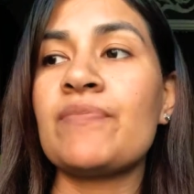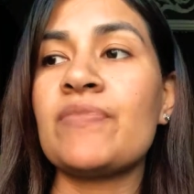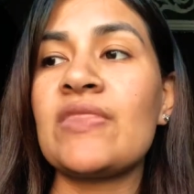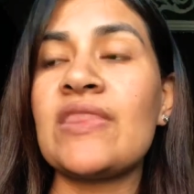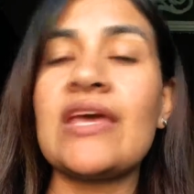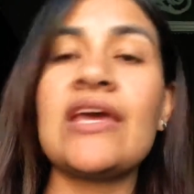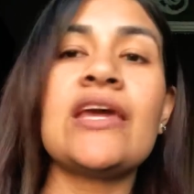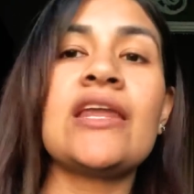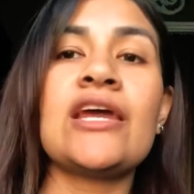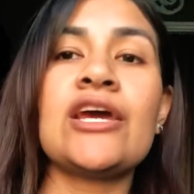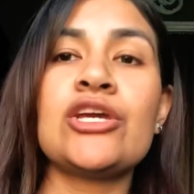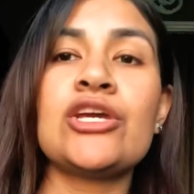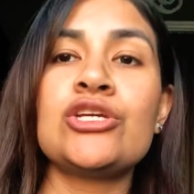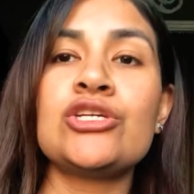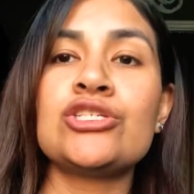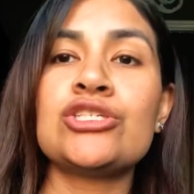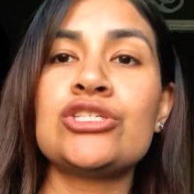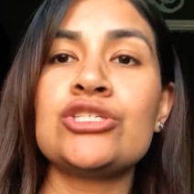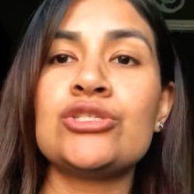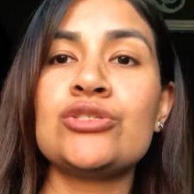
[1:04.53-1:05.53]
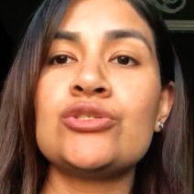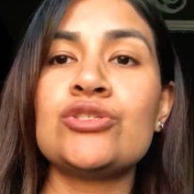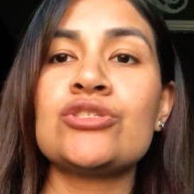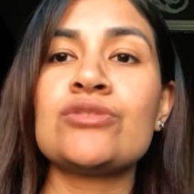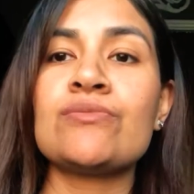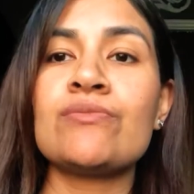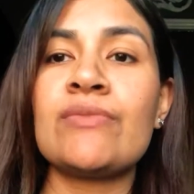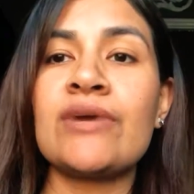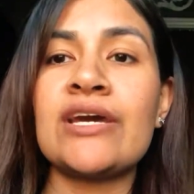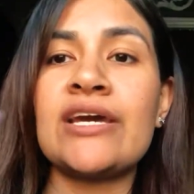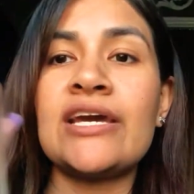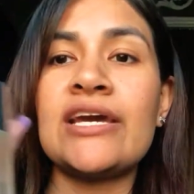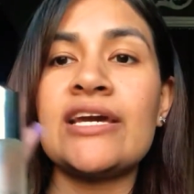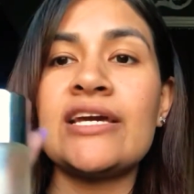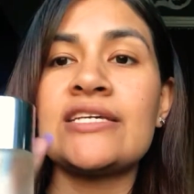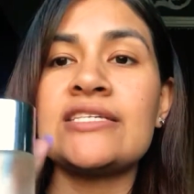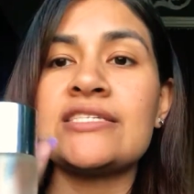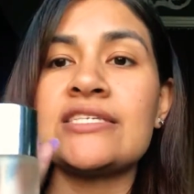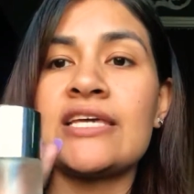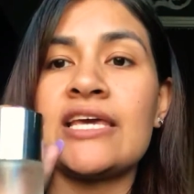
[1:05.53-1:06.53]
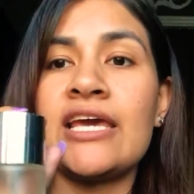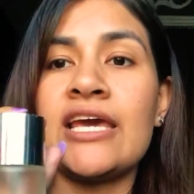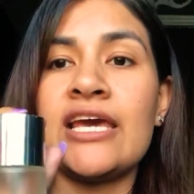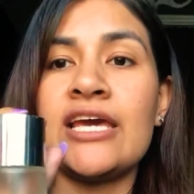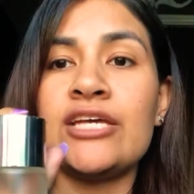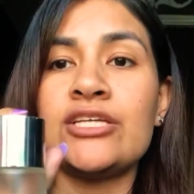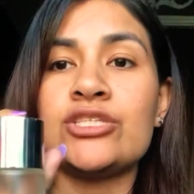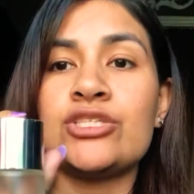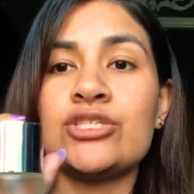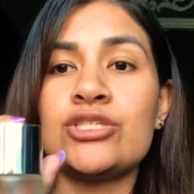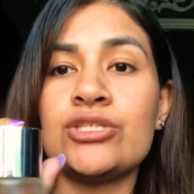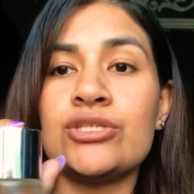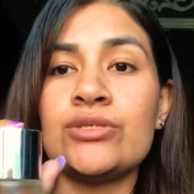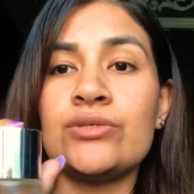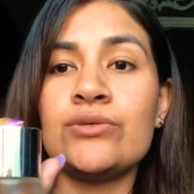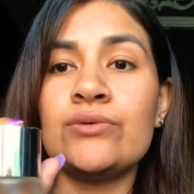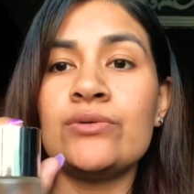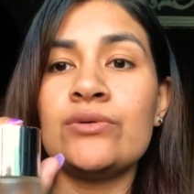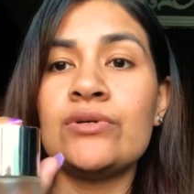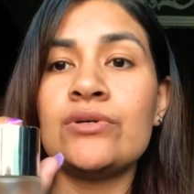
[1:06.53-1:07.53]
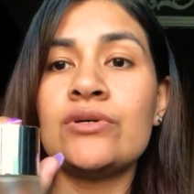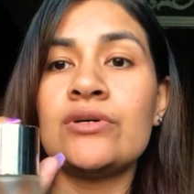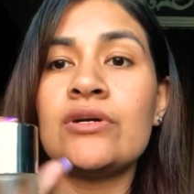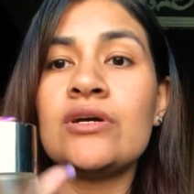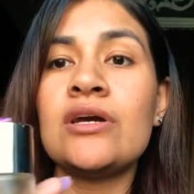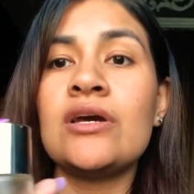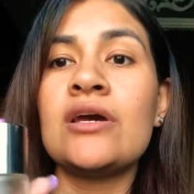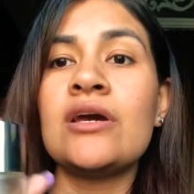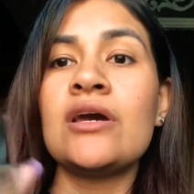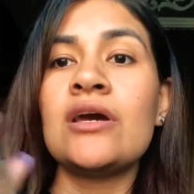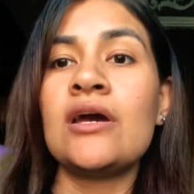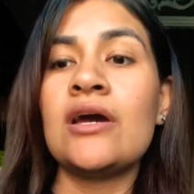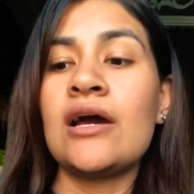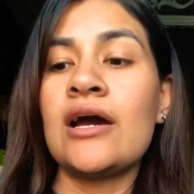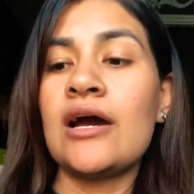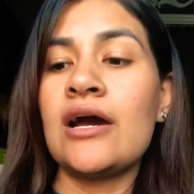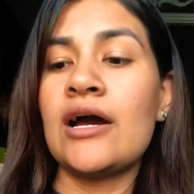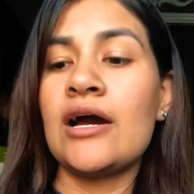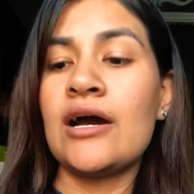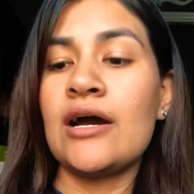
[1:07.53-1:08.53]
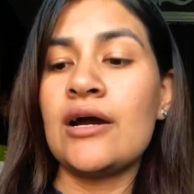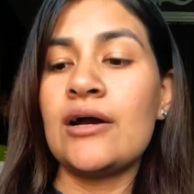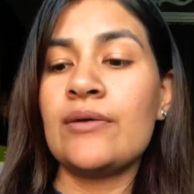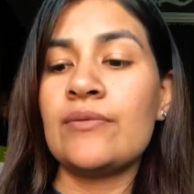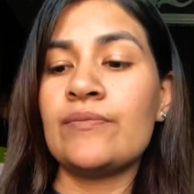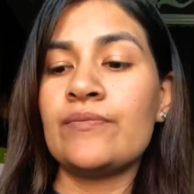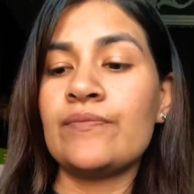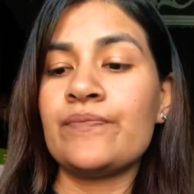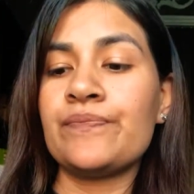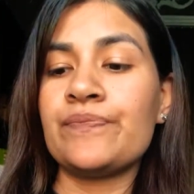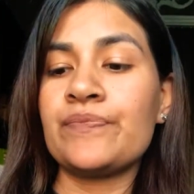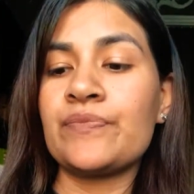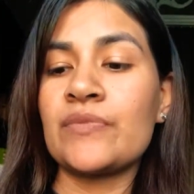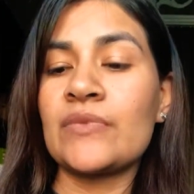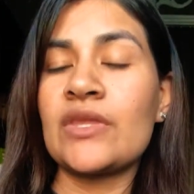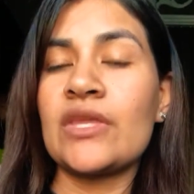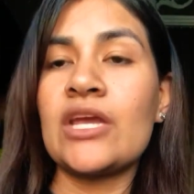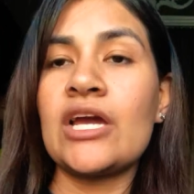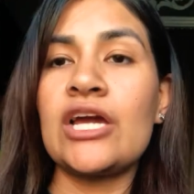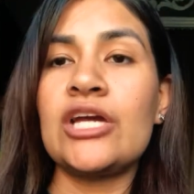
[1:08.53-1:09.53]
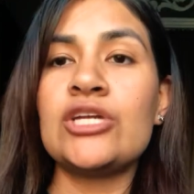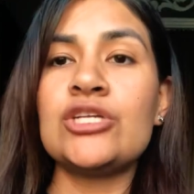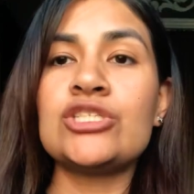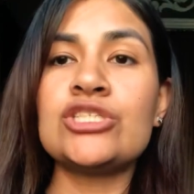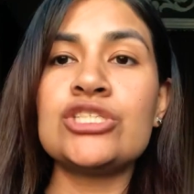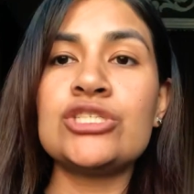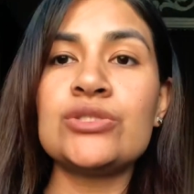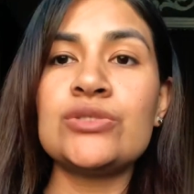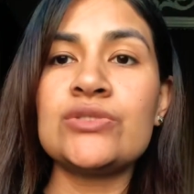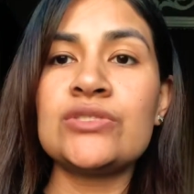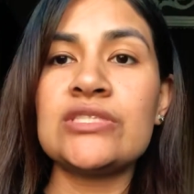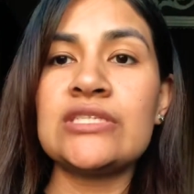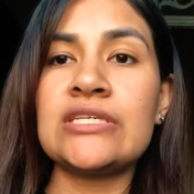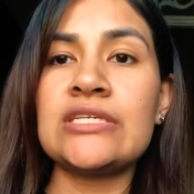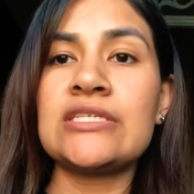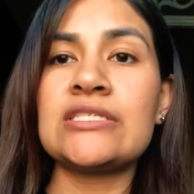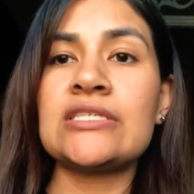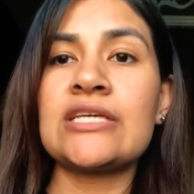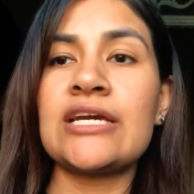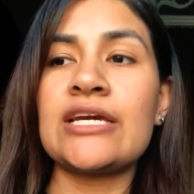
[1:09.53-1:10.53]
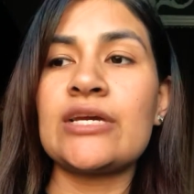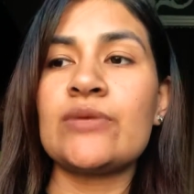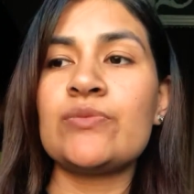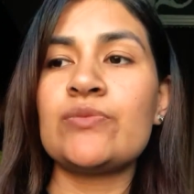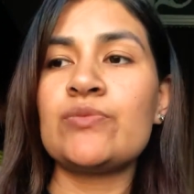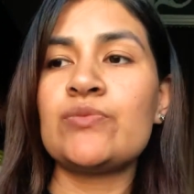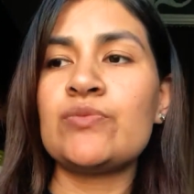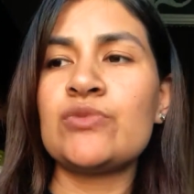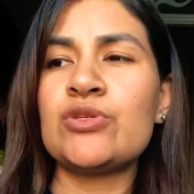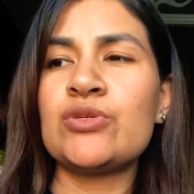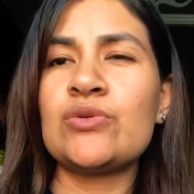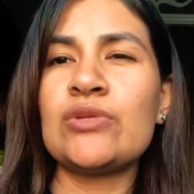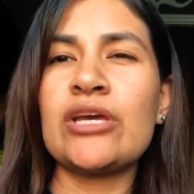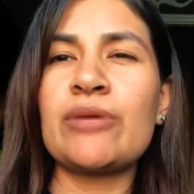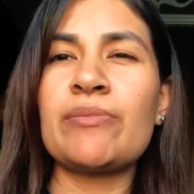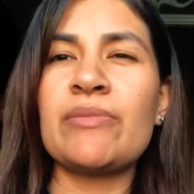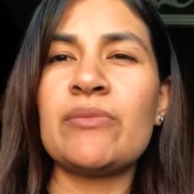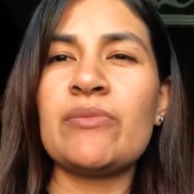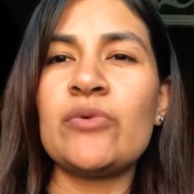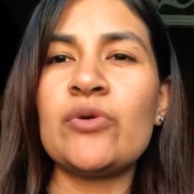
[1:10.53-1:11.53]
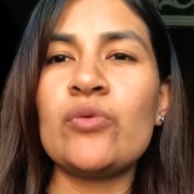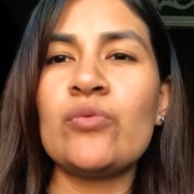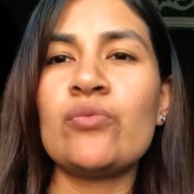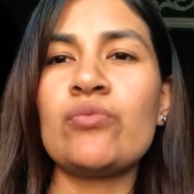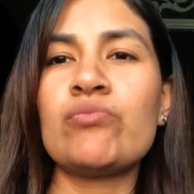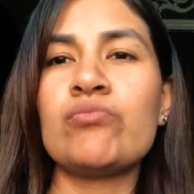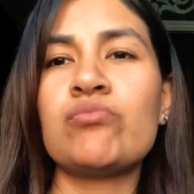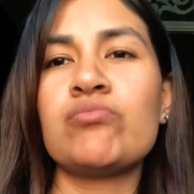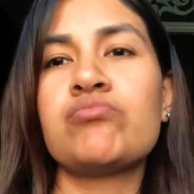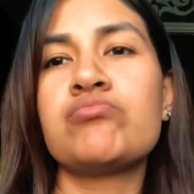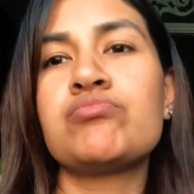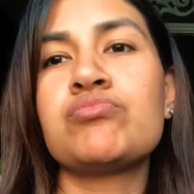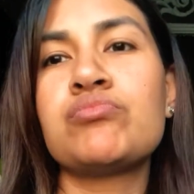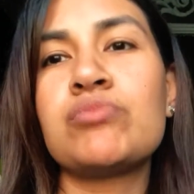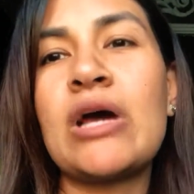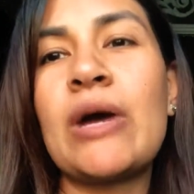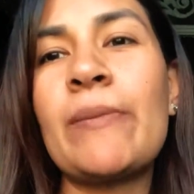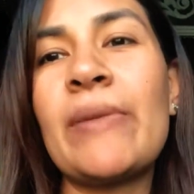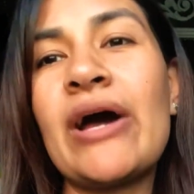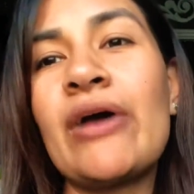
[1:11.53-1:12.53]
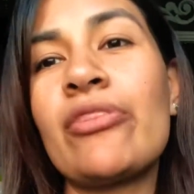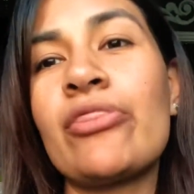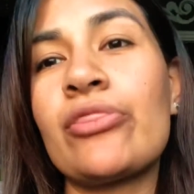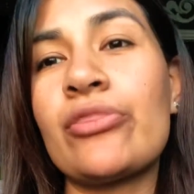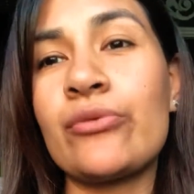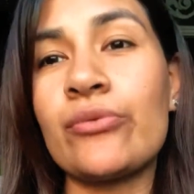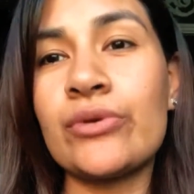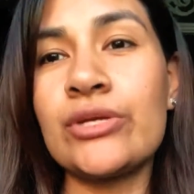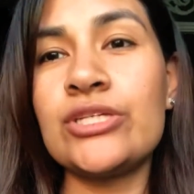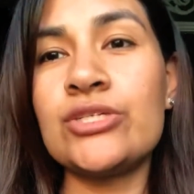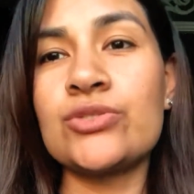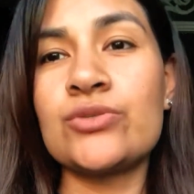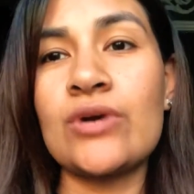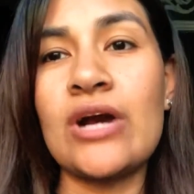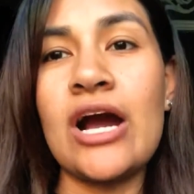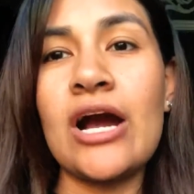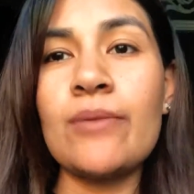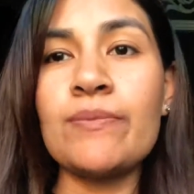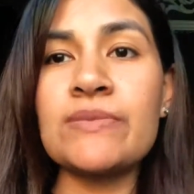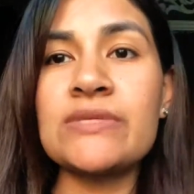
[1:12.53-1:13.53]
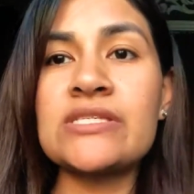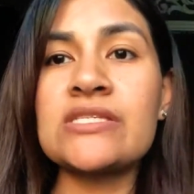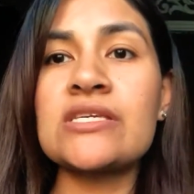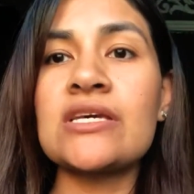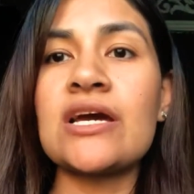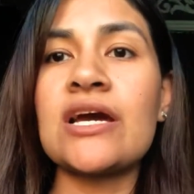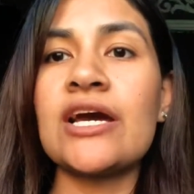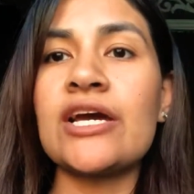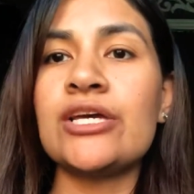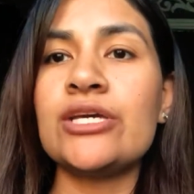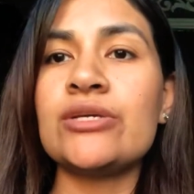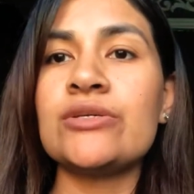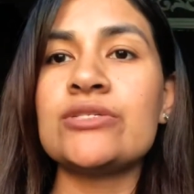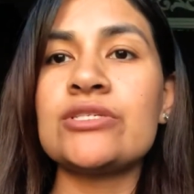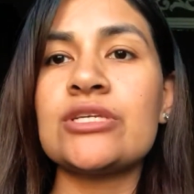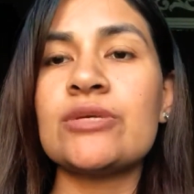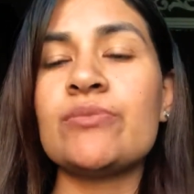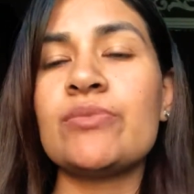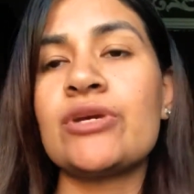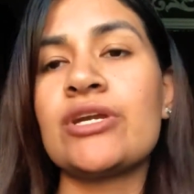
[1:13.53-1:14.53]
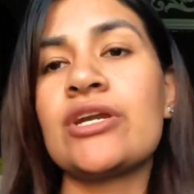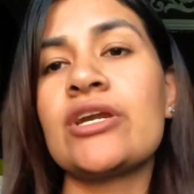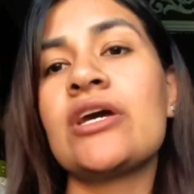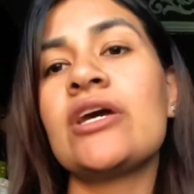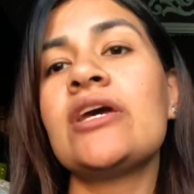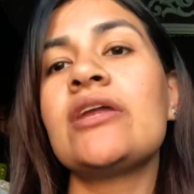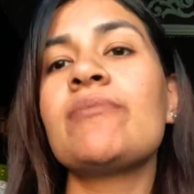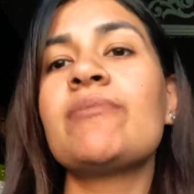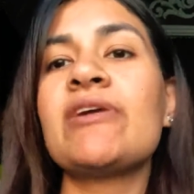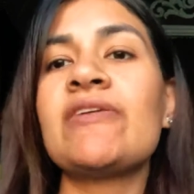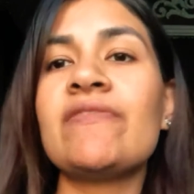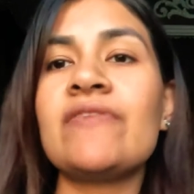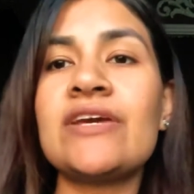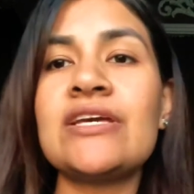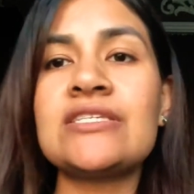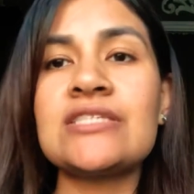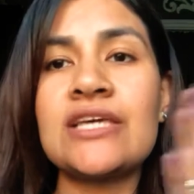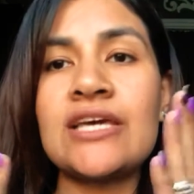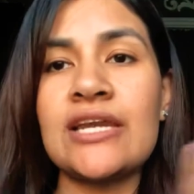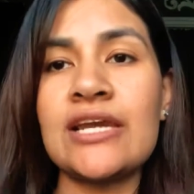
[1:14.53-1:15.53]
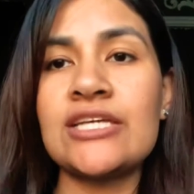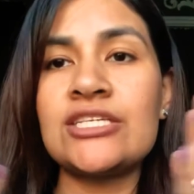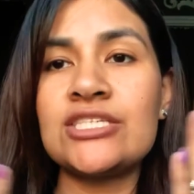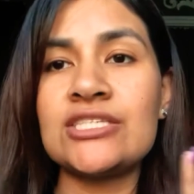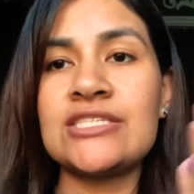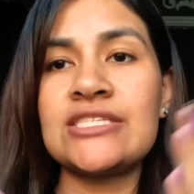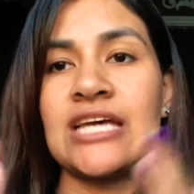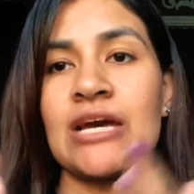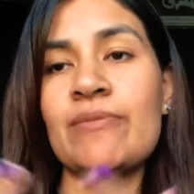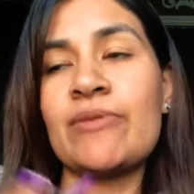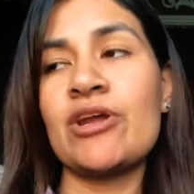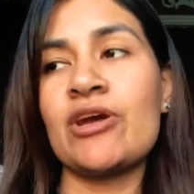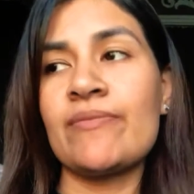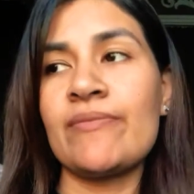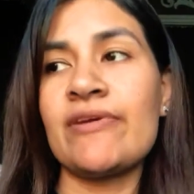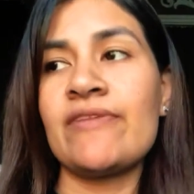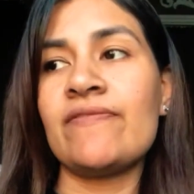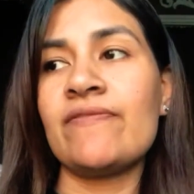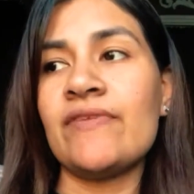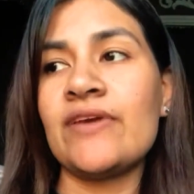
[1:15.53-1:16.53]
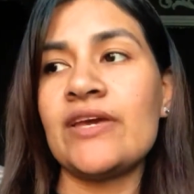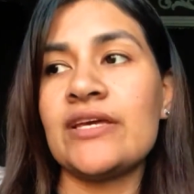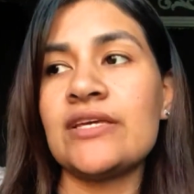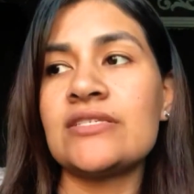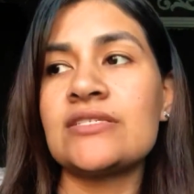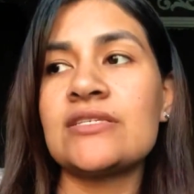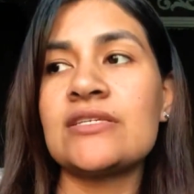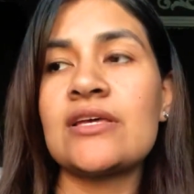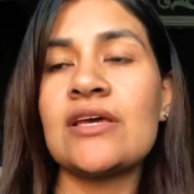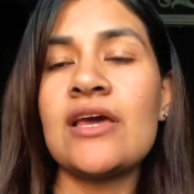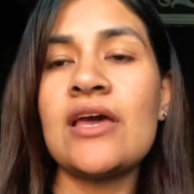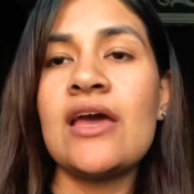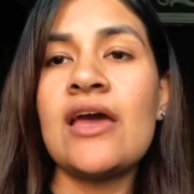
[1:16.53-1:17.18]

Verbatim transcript: Then I usually use my SK-II. Um, I usually use this. I do like maybe about three drops. I usually put it in my face and I just dab it on my face.